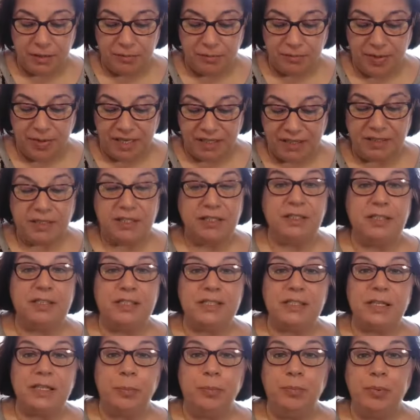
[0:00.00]
But the
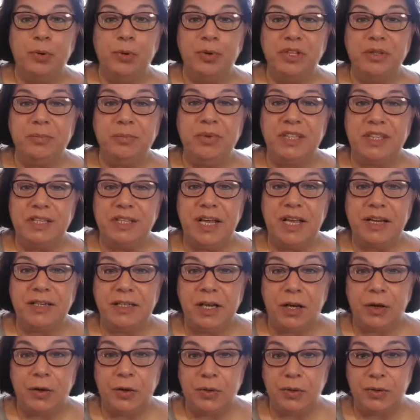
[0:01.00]
disappointment
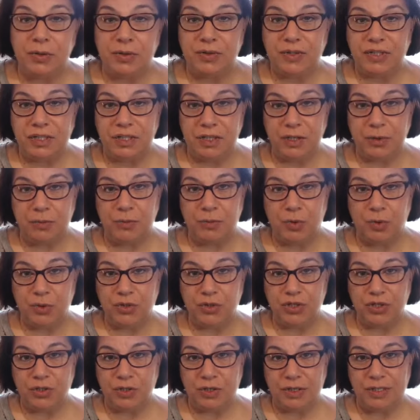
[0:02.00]
kind of hurt the
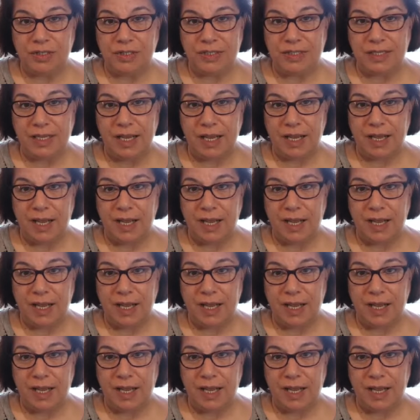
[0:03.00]
emotions.